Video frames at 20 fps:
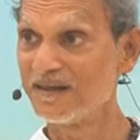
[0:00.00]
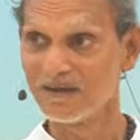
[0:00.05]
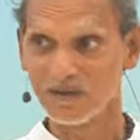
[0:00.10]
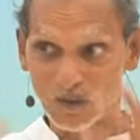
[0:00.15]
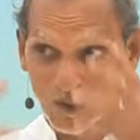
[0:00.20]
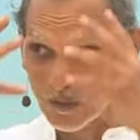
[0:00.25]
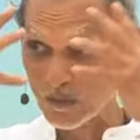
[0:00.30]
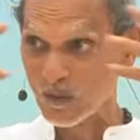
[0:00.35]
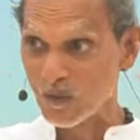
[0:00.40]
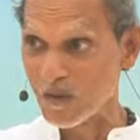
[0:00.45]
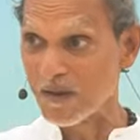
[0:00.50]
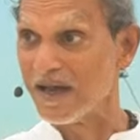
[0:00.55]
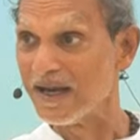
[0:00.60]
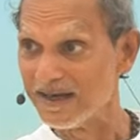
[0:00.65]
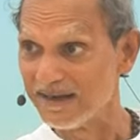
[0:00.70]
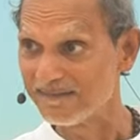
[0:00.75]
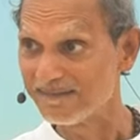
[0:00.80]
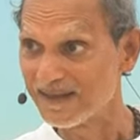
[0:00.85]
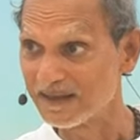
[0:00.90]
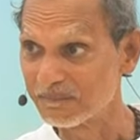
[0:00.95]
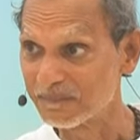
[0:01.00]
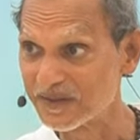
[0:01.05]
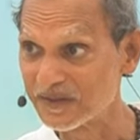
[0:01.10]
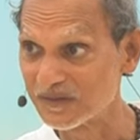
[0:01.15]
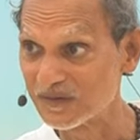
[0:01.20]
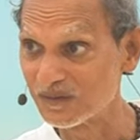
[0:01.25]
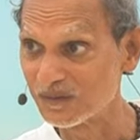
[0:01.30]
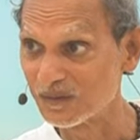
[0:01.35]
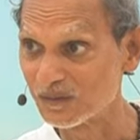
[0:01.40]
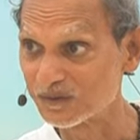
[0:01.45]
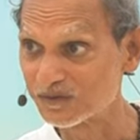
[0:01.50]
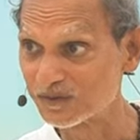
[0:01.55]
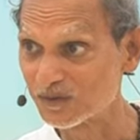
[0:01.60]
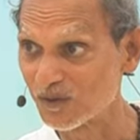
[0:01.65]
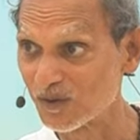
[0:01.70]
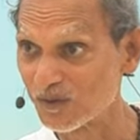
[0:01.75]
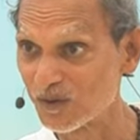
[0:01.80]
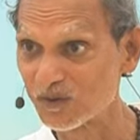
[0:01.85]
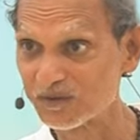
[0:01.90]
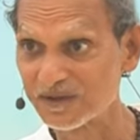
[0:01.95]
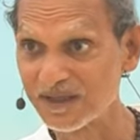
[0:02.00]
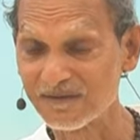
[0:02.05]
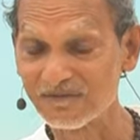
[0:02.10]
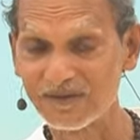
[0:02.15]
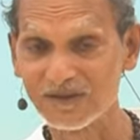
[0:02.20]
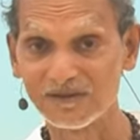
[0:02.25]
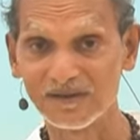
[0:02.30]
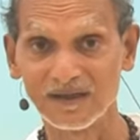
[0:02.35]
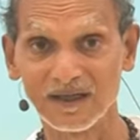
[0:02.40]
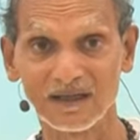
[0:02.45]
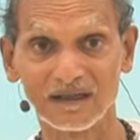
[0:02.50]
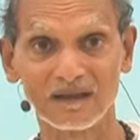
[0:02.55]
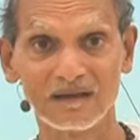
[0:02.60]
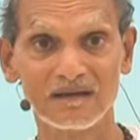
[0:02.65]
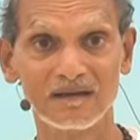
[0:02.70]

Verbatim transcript: don't know anything, but your soul knows everything.